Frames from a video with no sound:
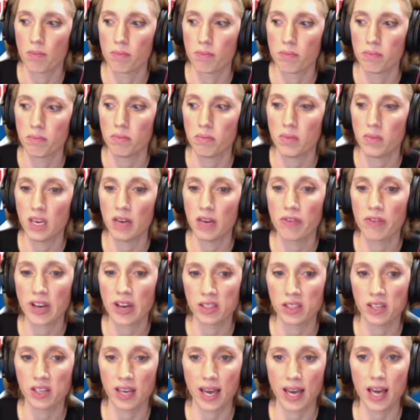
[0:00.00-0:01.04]
the
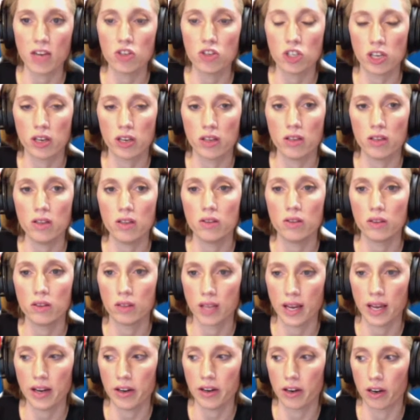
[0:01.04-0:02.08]
investigation
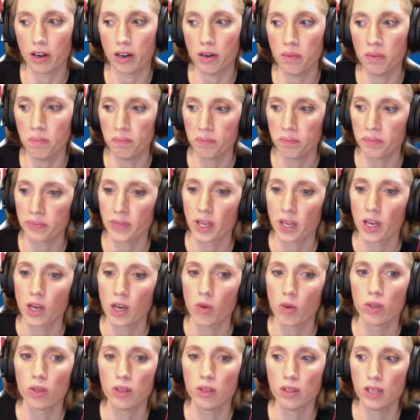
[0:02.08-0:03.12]
later
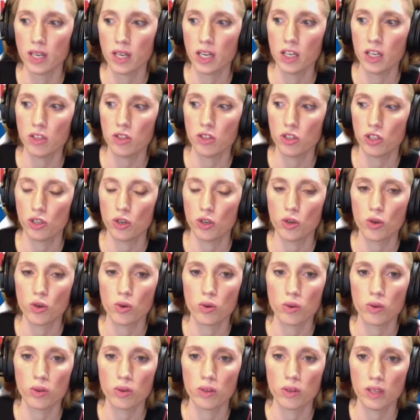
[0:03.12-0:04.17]
would lead
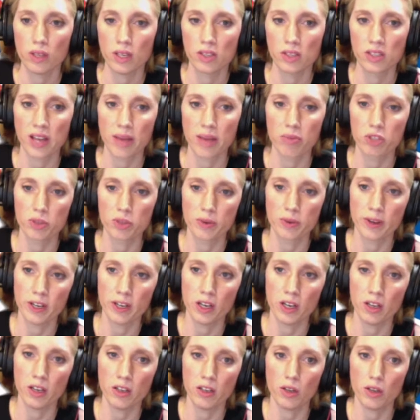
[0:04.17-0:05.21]
to the establishment
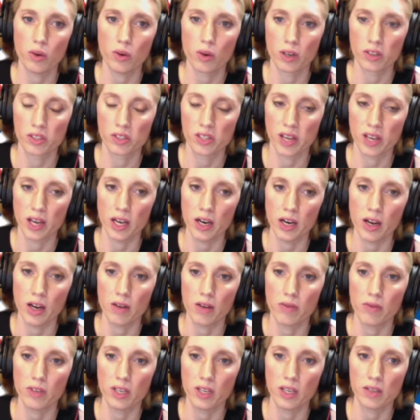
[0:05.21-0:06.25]
in New York State
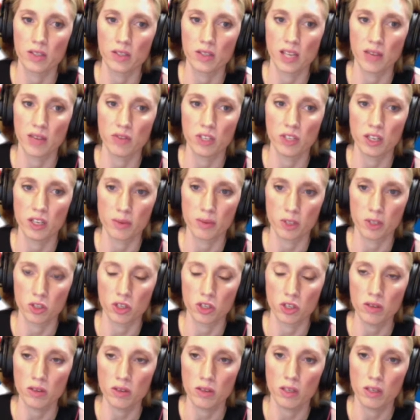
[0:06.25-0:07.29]
of a safety
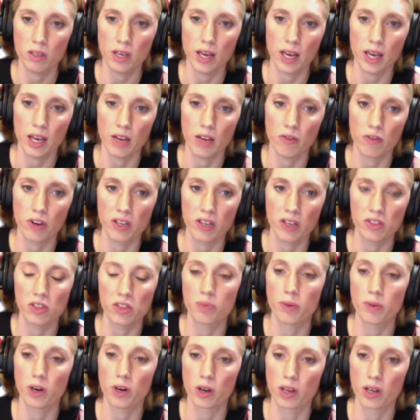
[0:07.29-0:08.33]
commission, and Frances
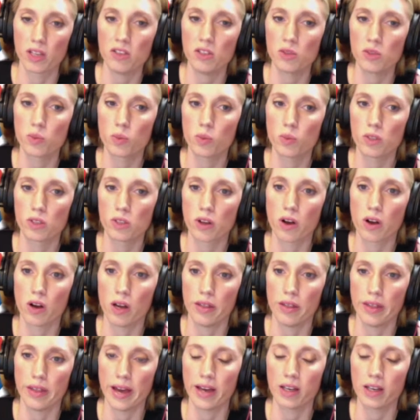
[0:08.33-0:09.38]
Perkins was
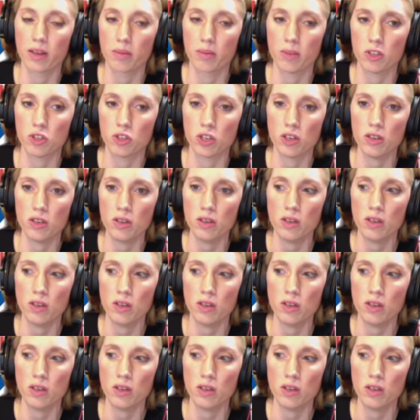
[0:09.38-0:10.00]
on that commission.